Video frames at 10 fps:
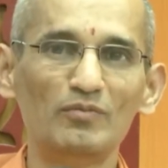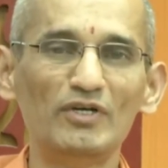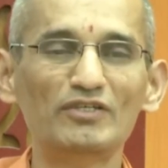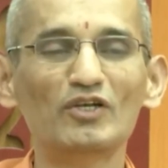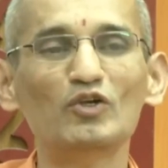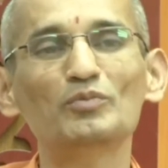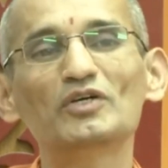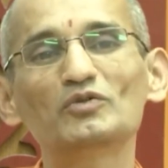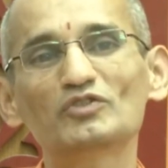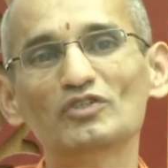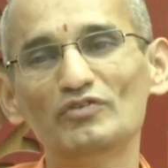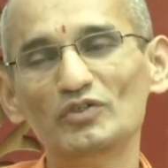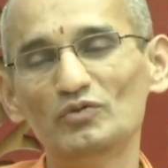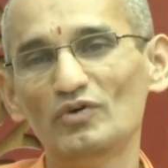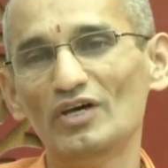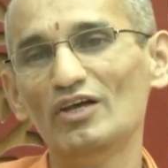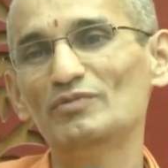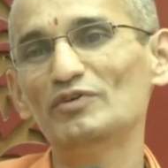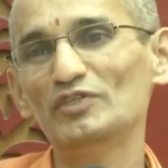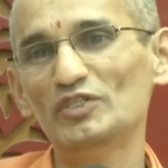please allow me to serve you. I
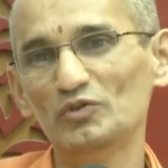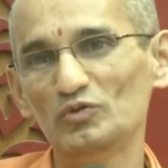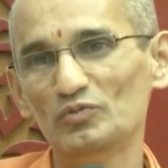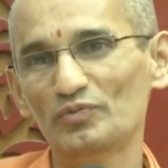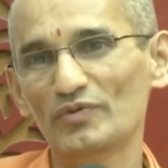will be with you.